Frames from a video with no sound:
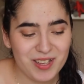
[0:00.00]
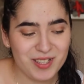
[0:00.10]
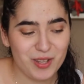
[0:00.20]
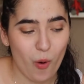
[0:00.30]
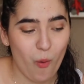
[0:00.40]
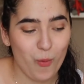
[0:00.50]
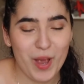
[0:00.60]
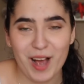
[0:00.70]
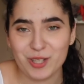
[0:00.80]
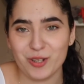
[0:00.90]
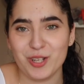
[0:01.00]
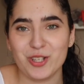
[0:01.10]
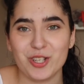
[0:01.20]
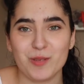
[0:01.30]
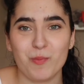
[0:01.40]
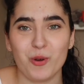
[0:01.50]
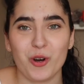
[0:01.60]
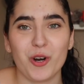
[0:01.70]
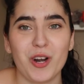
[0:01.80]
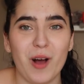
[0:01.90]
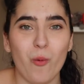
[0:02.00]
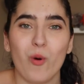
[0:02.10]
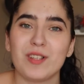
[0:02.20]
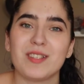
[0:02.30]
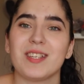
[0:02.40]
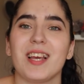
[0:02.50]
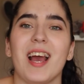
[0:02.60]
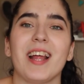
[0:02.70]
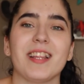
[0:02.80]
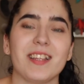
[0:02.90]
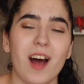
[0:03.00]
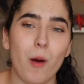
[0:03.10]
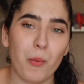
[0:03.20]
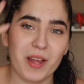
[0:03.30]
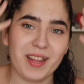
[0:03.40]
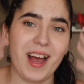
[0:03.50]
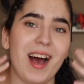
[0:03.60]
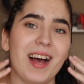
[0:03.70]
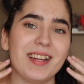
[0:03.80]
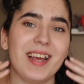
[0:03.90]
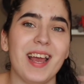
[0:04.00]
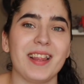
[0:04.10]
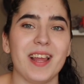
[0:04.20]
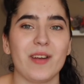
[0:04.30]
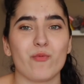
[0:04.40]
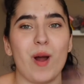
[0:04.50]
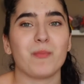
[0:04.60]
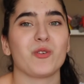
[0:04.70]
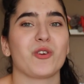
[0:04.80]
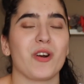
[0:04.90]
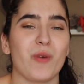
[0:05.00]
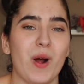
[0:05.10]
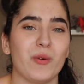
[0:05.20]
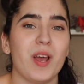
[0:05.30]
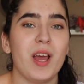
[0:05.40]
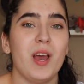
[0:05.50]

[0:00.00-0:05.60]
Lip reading: so we actually just put her in a onesie and the top and the hat, and then wrapped her around